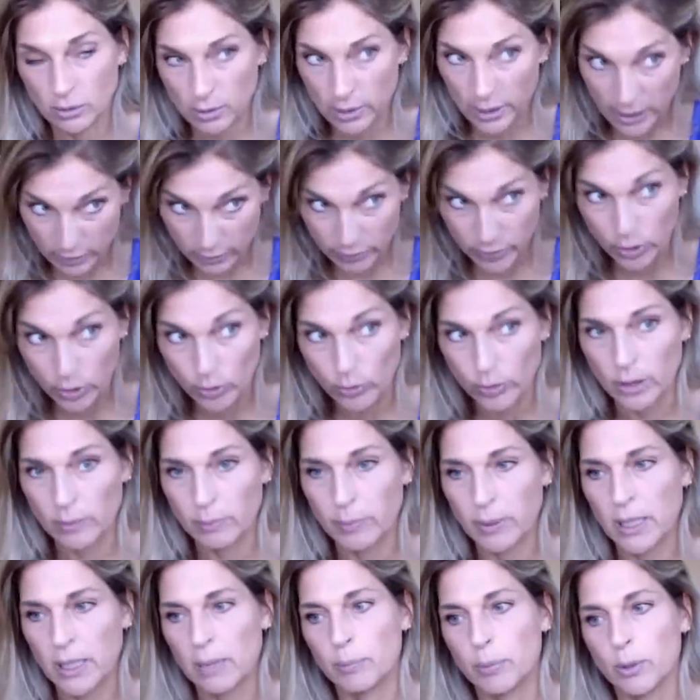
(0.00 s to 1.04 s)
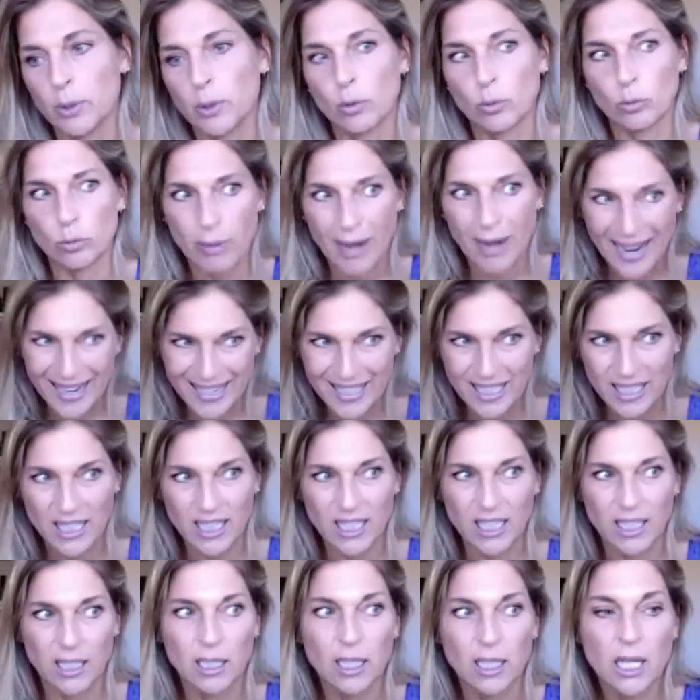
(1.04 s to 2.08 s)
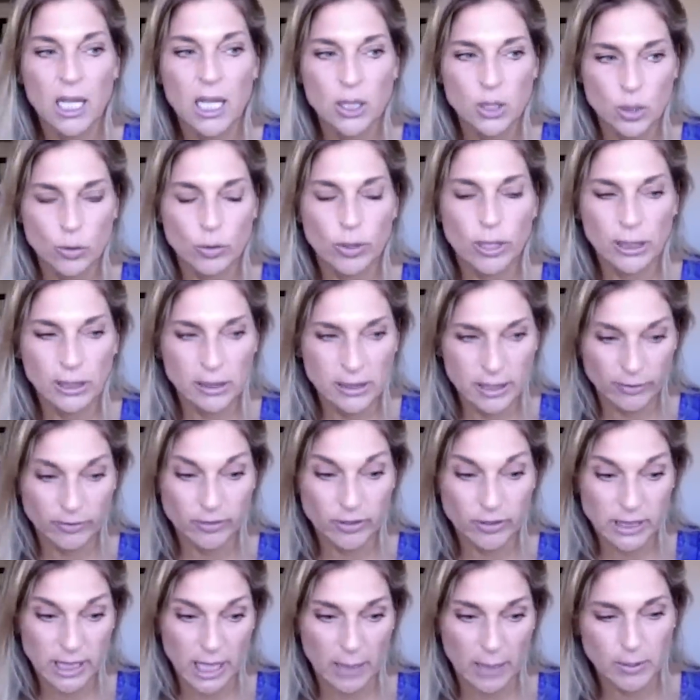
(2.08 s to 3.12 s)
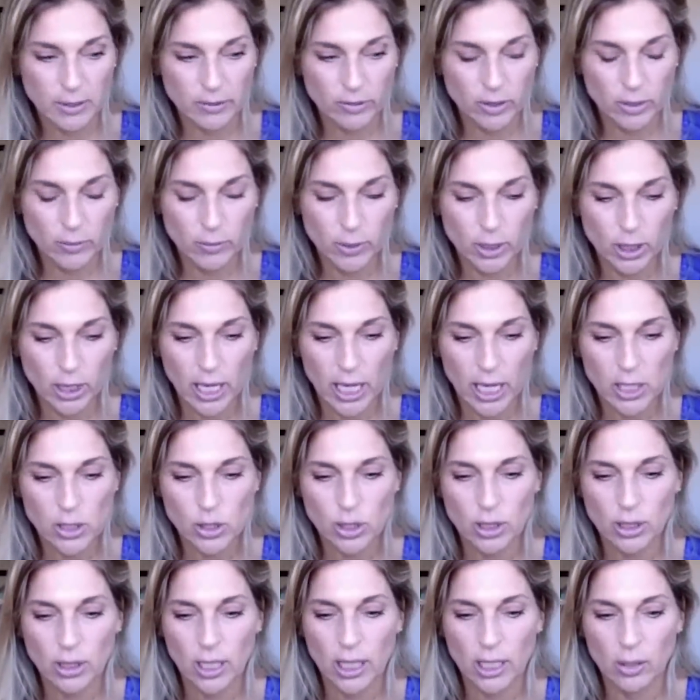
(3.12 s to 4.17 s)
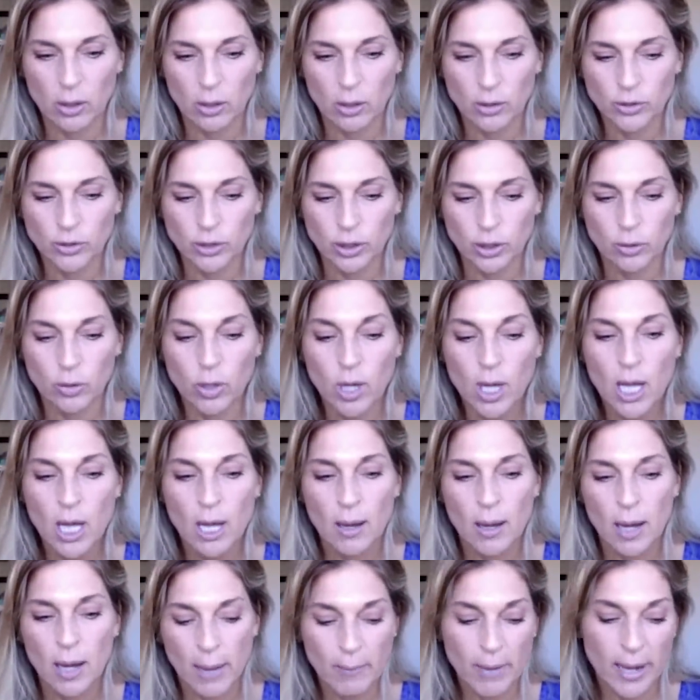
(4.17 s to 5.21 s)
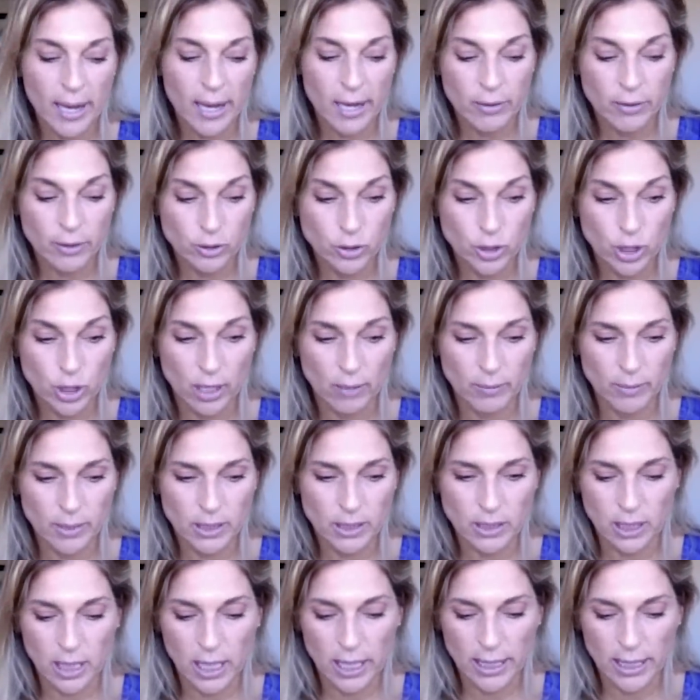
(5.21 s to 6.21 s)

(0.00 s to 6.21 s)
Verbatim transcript: interviewing people, writing, doing different types of communication, and also uh, my other job is to